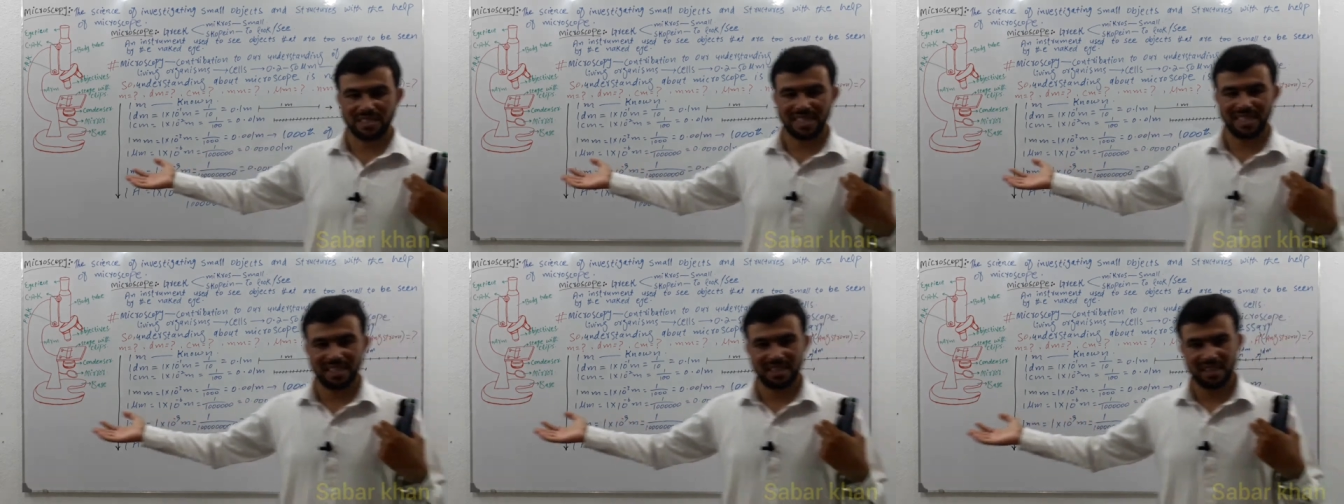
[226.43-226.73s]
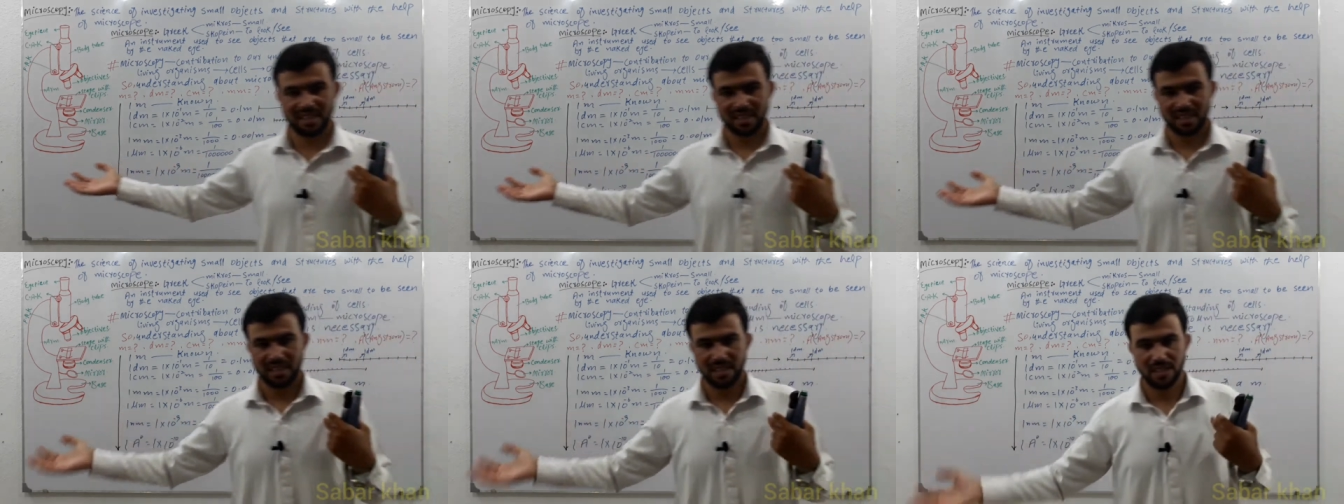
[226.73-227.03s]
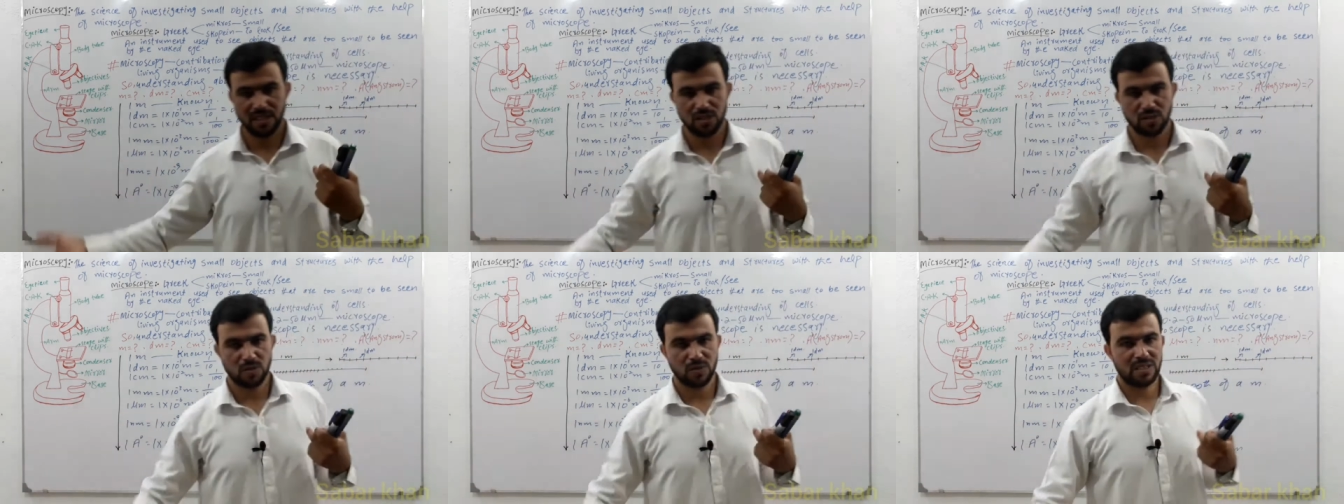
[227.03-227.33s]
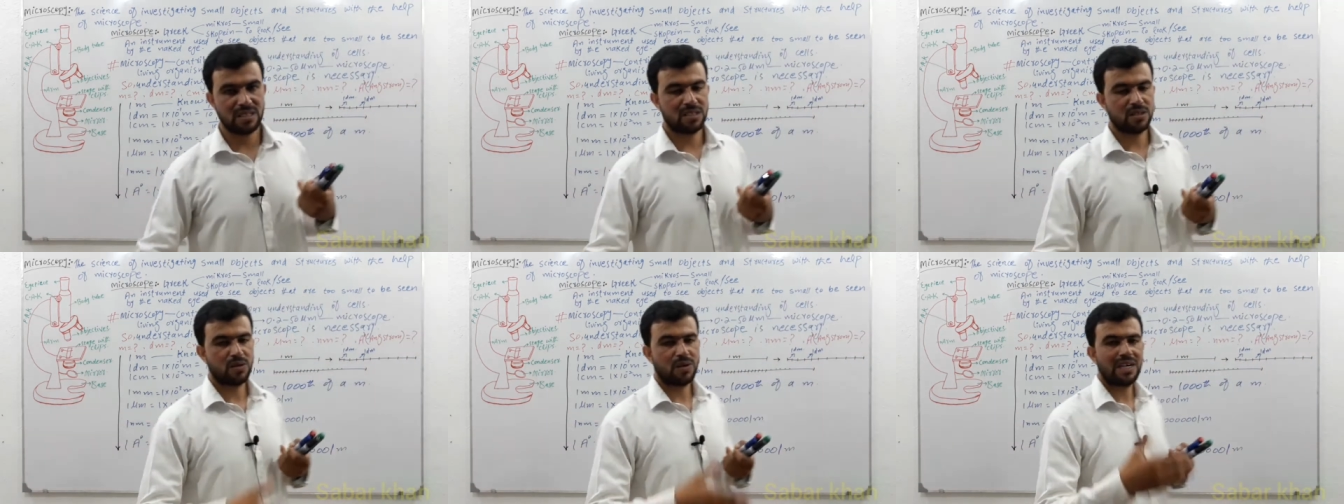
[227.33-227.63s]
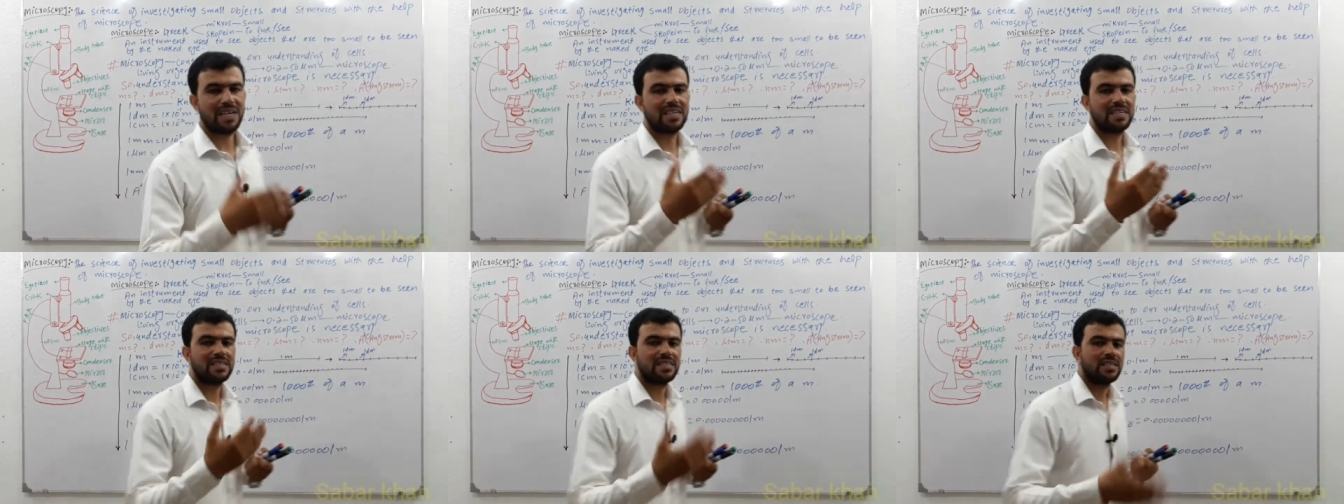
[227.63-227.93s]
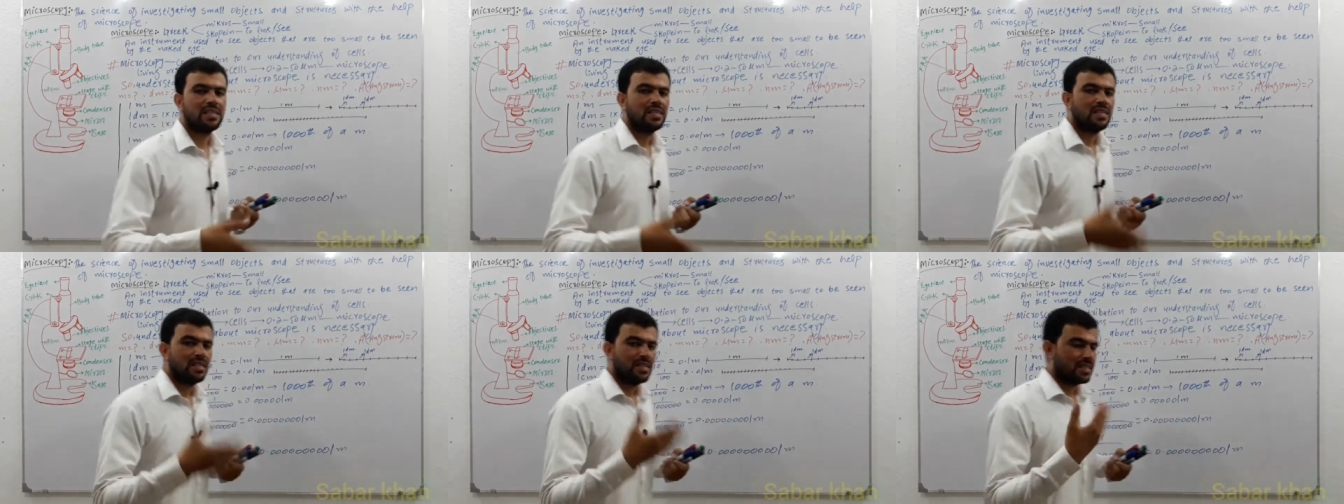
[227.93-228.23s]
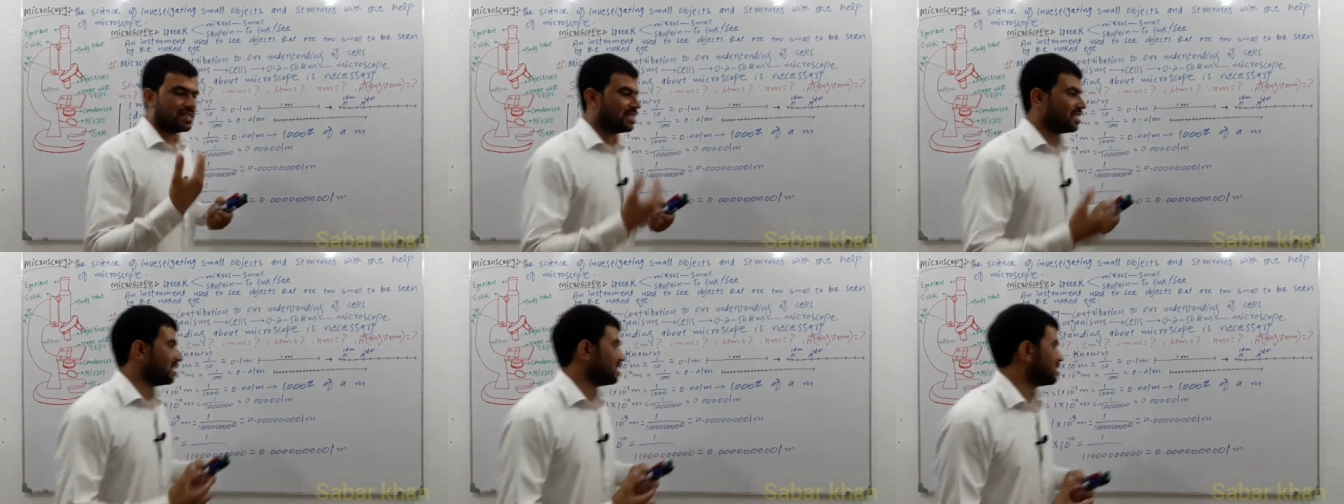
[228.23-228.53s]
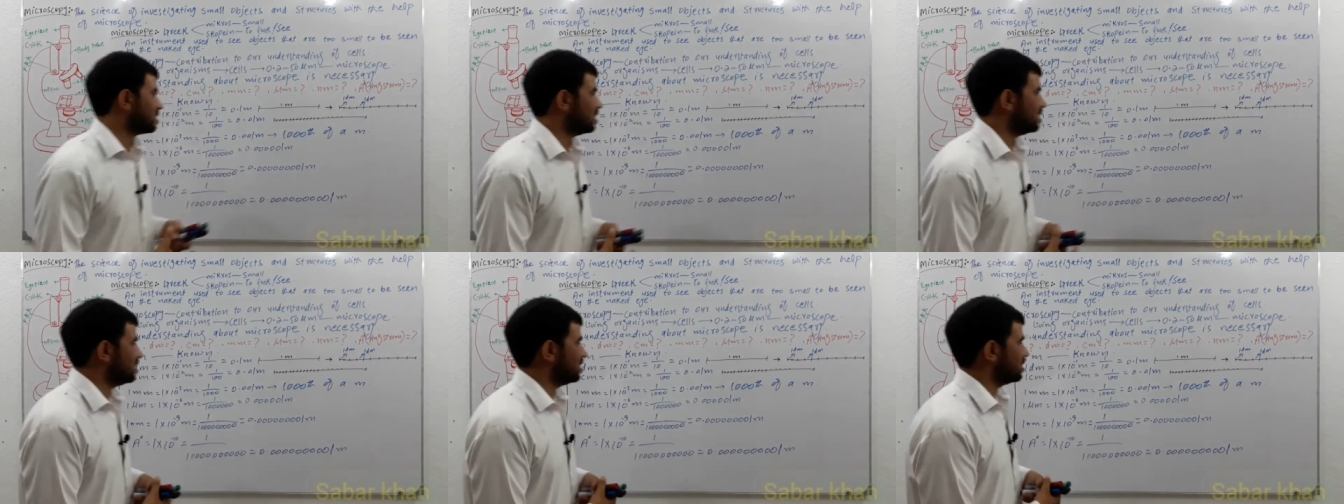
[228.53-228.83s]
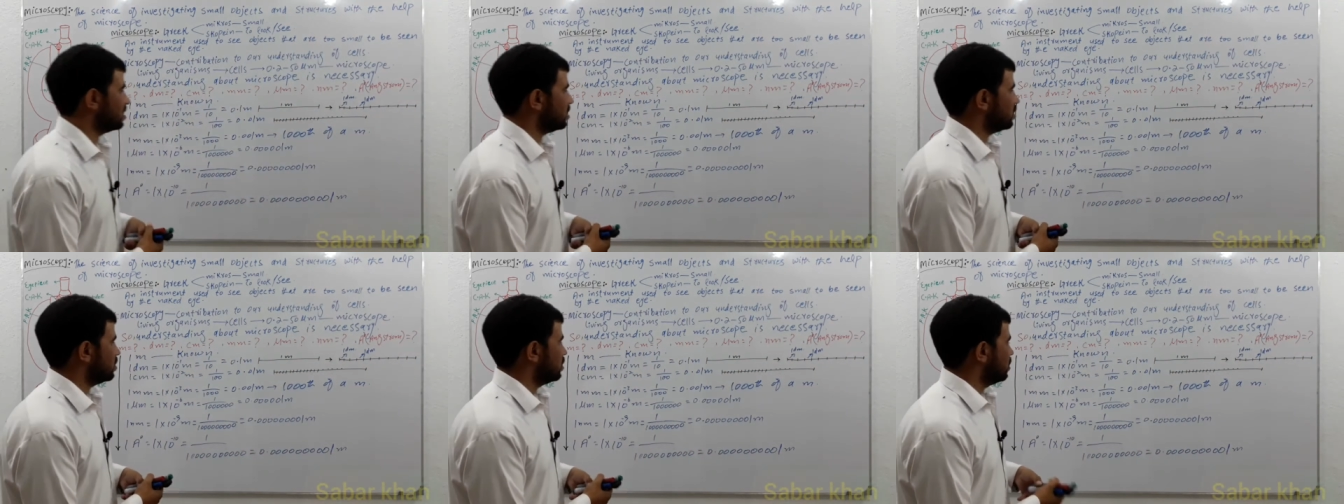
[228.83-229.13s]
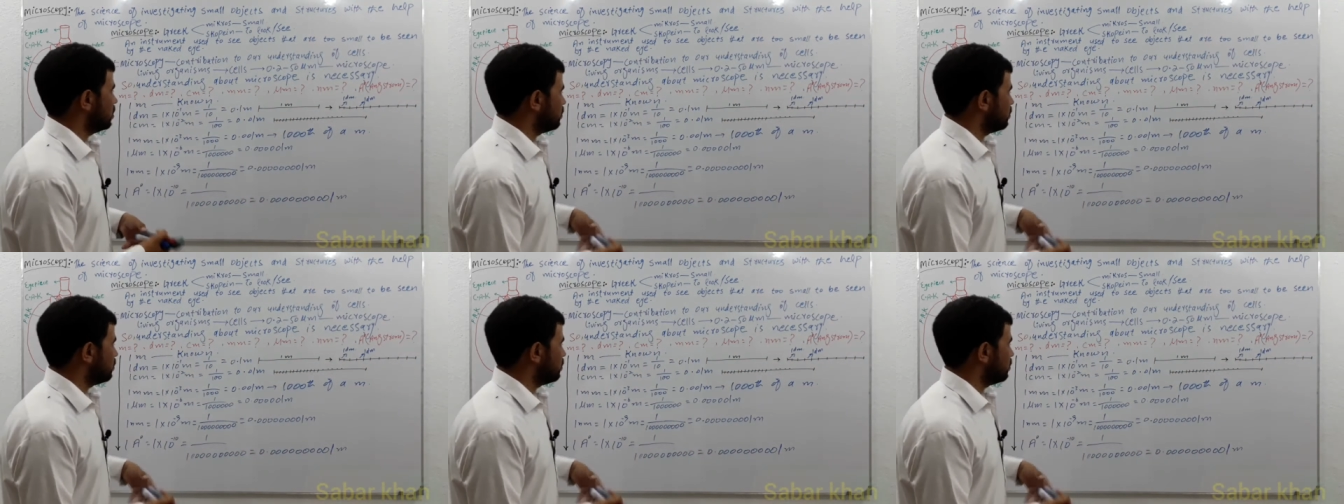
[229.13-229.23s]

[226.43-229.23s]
length and we divide that length